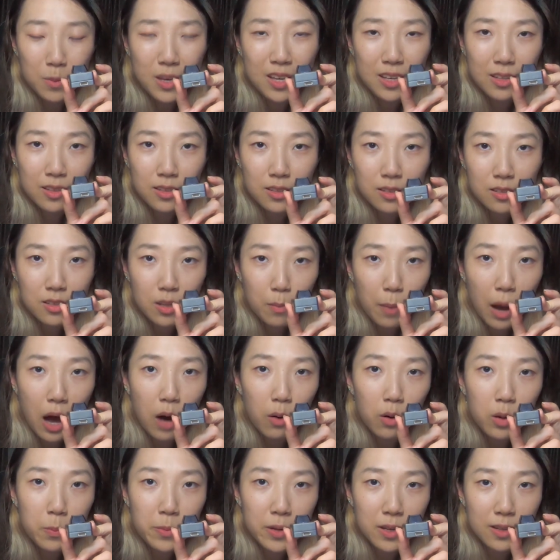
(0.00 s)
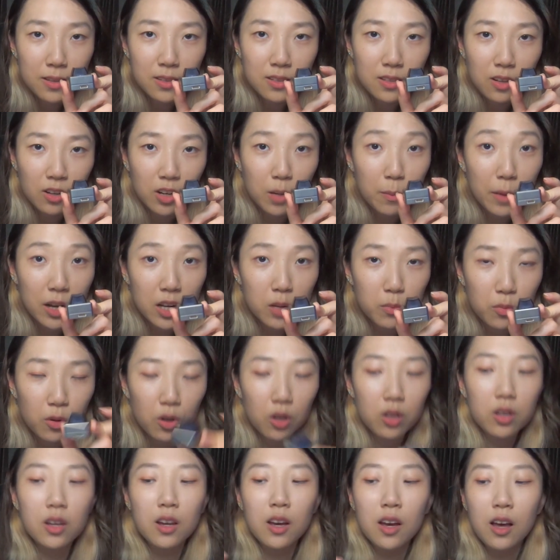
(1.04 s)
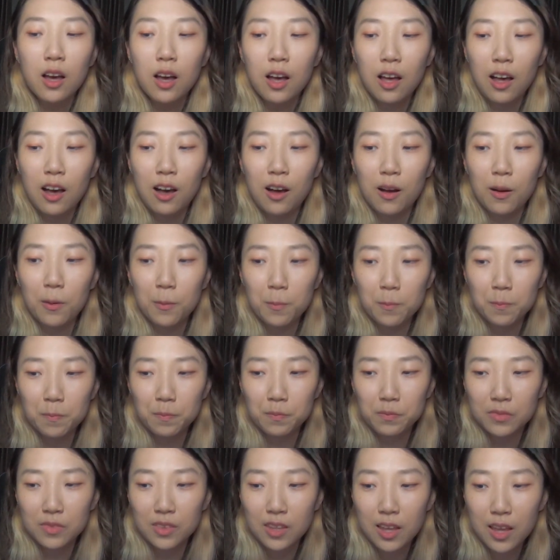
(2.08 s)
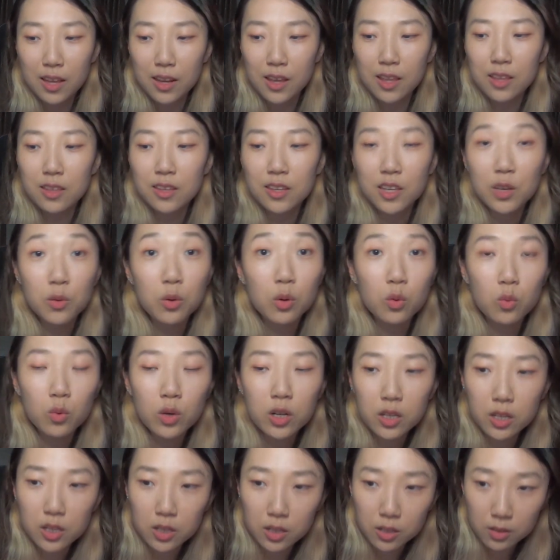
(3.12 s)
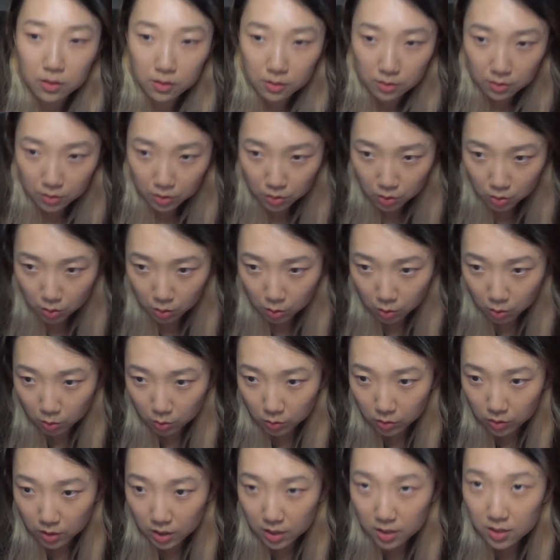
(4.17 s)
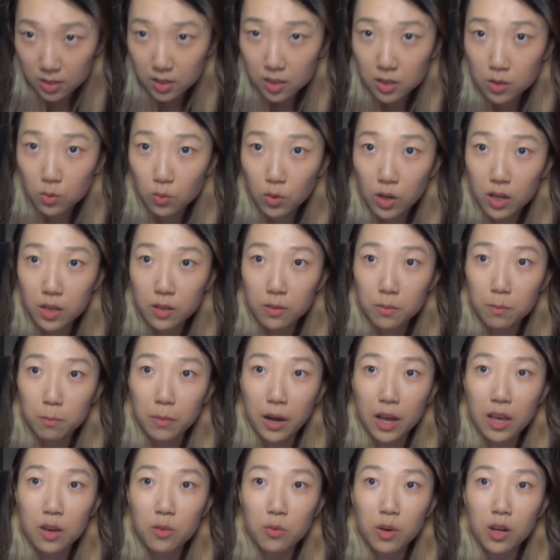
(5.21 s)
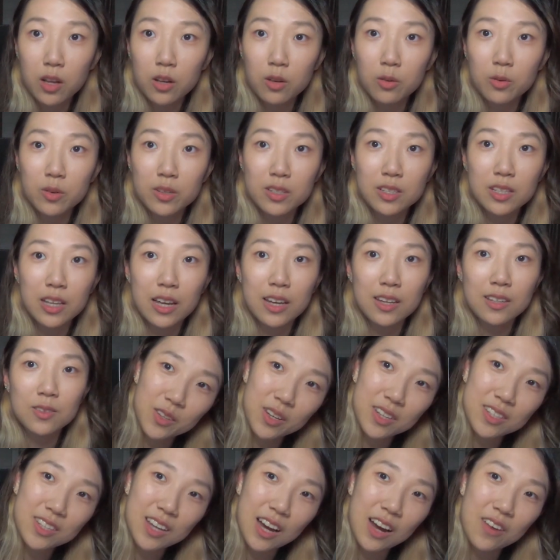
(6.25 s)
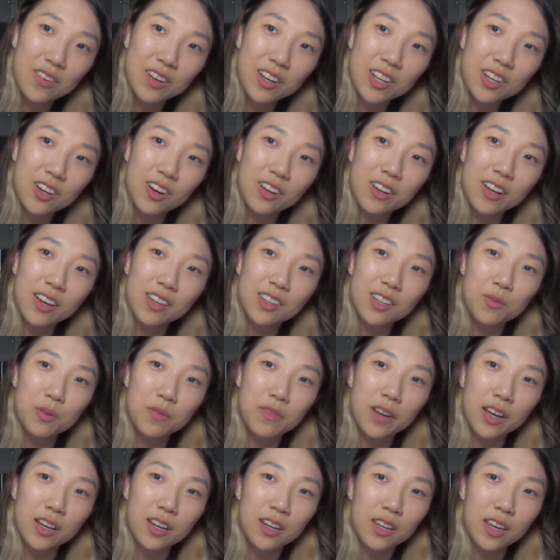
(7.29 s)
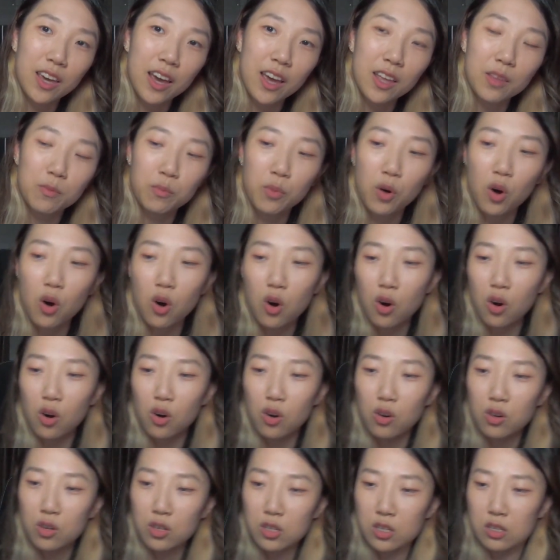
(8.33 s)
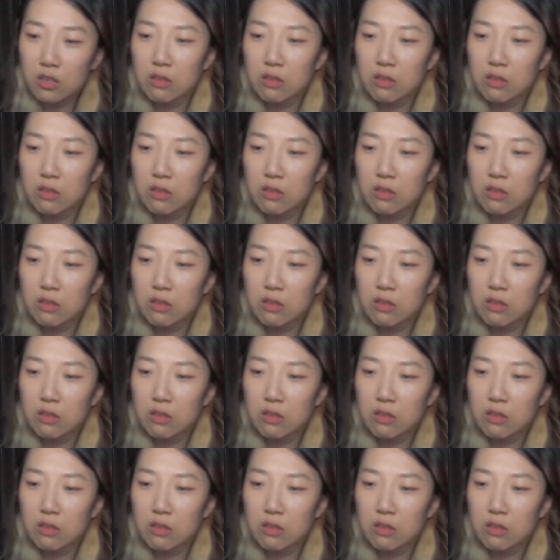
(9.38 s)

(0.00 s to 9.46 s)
pins, the power pins on the motherboard, and then it will work. So this is what my one looks like. So it's currently connected with like a cat paw